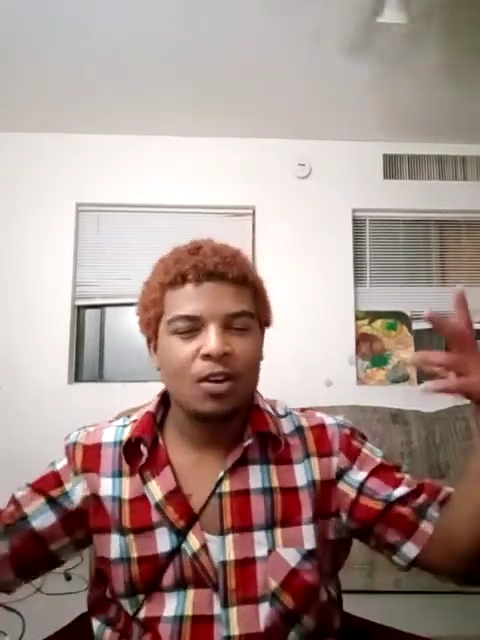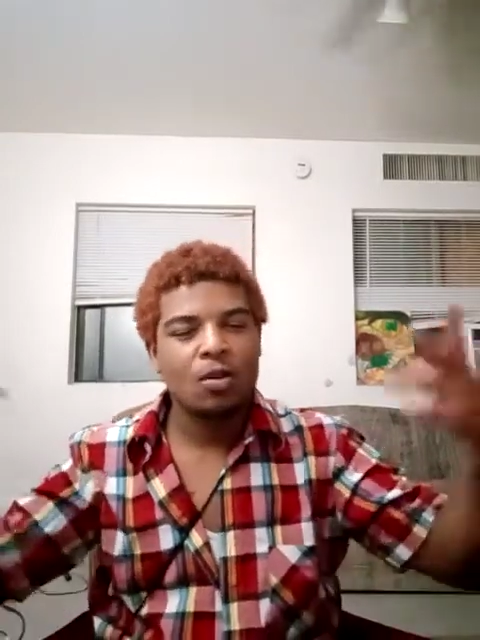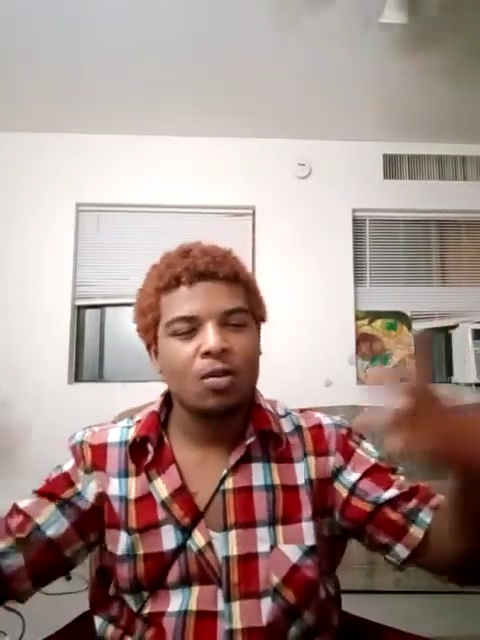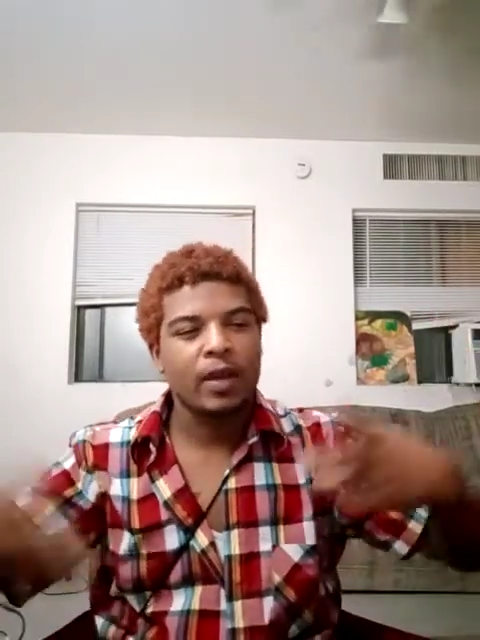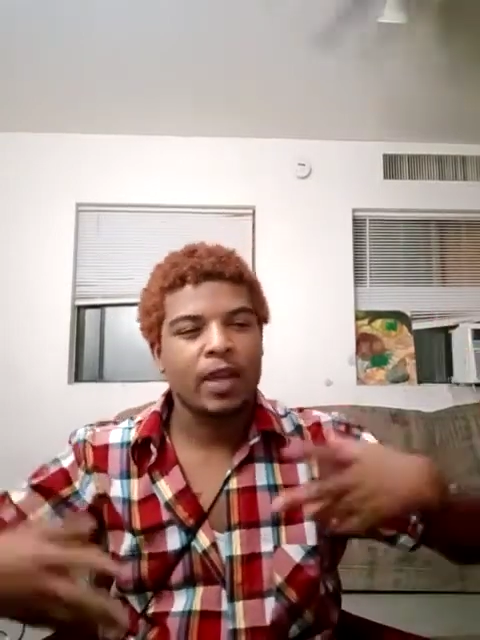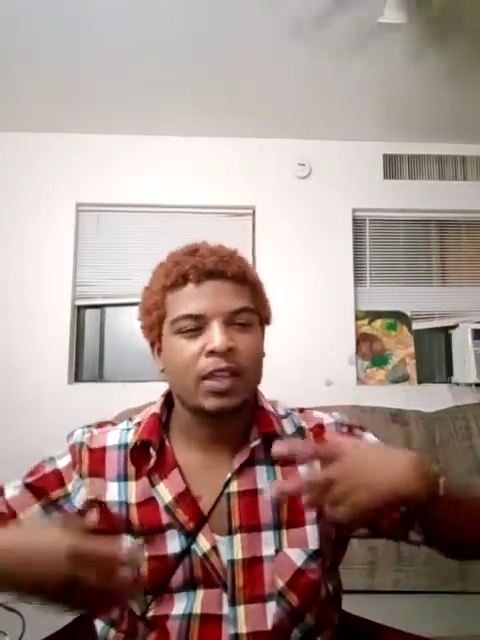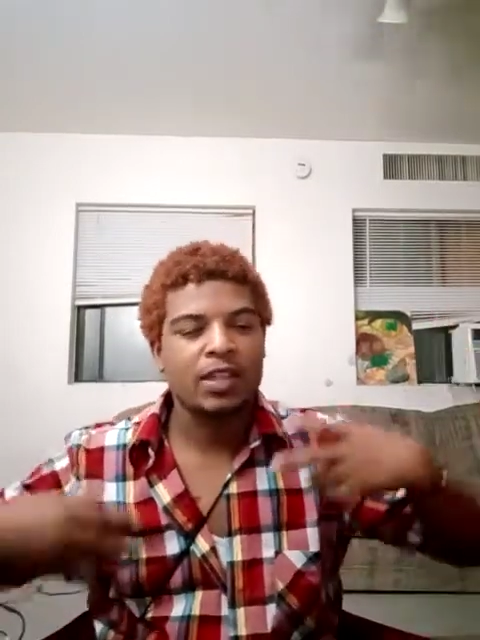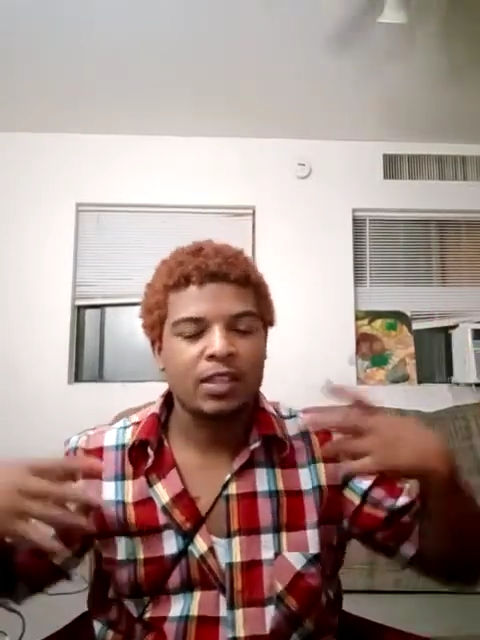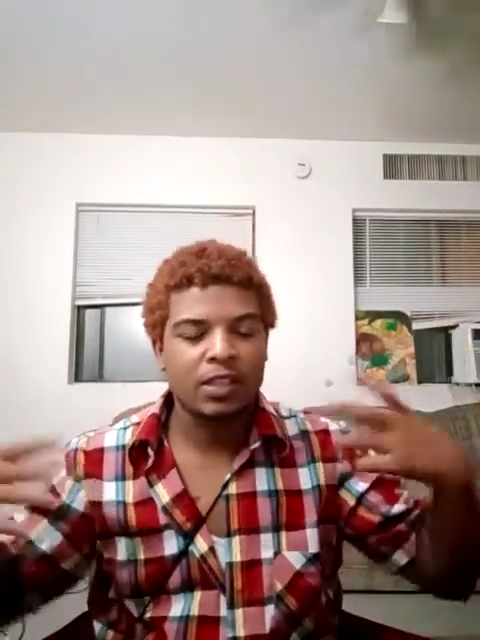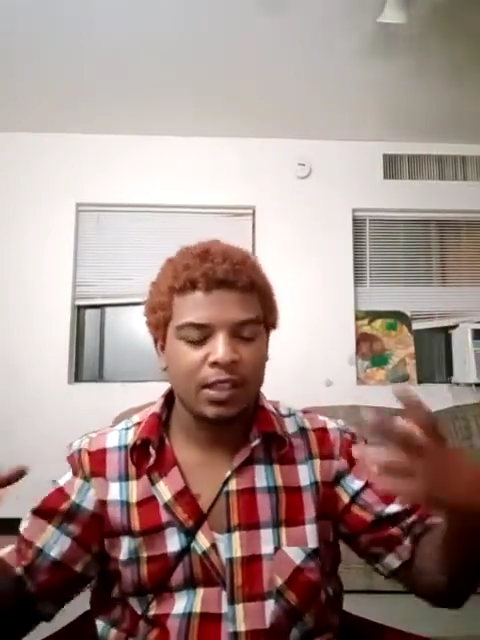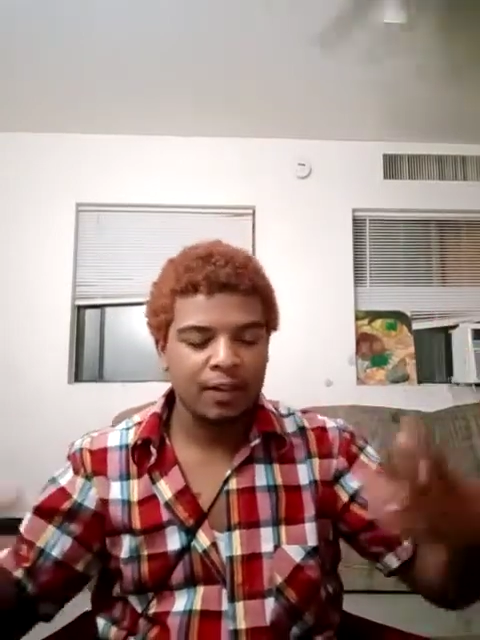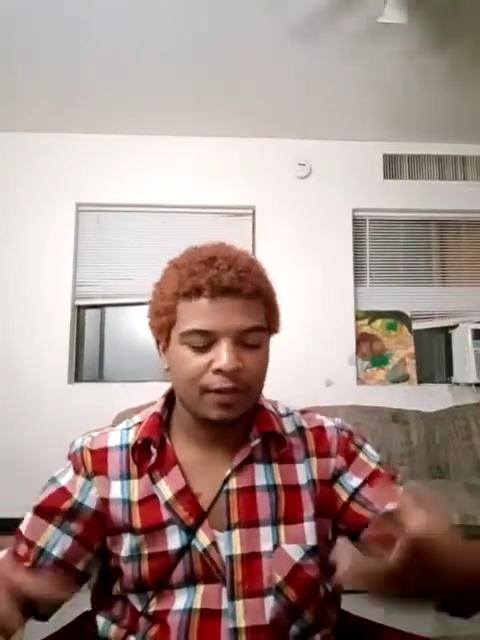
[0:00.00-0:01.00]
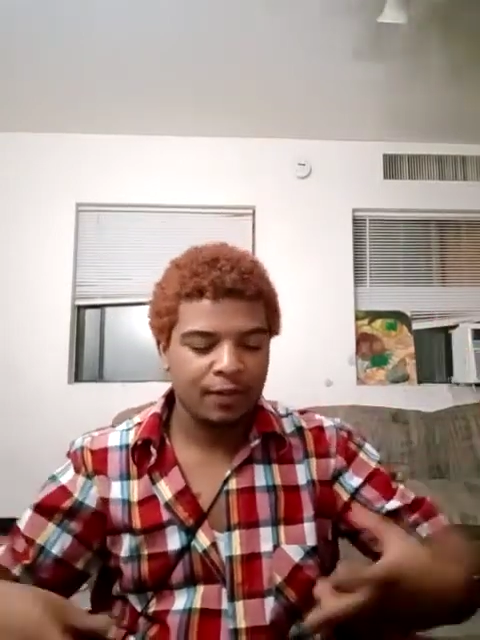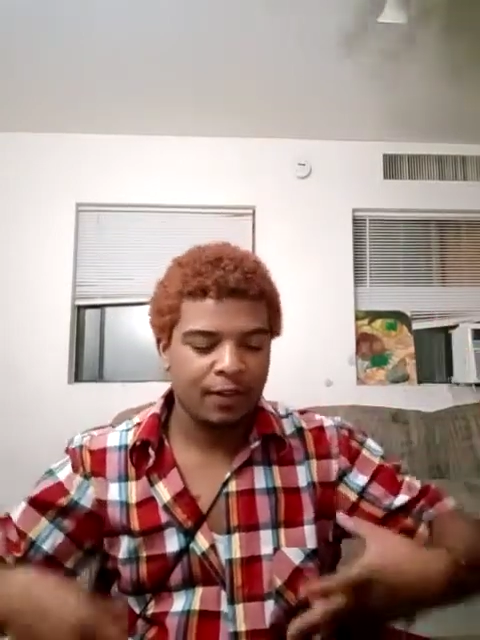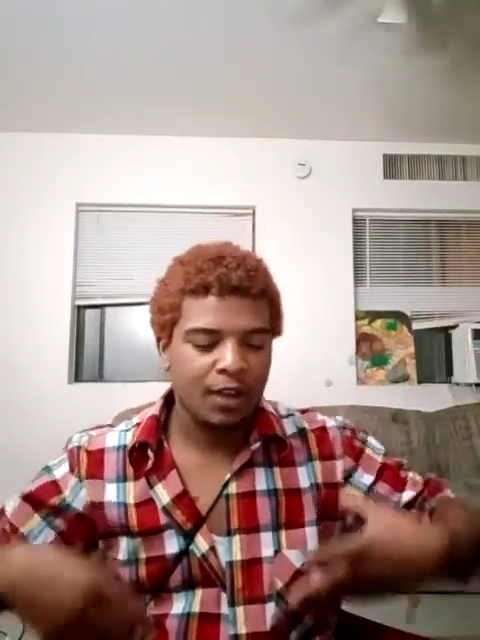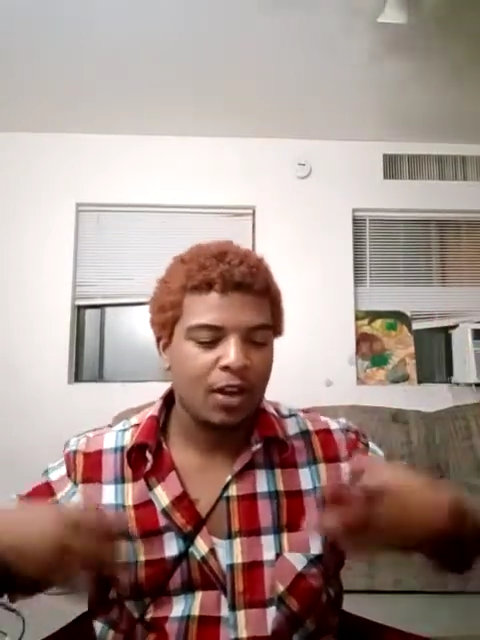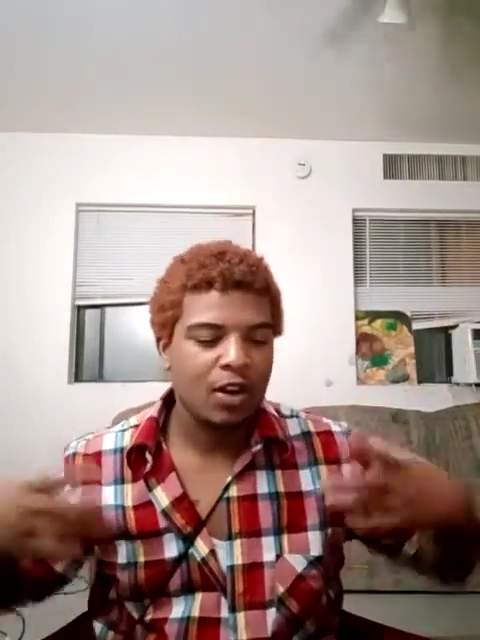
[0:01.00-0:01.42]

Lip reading: whole energy of the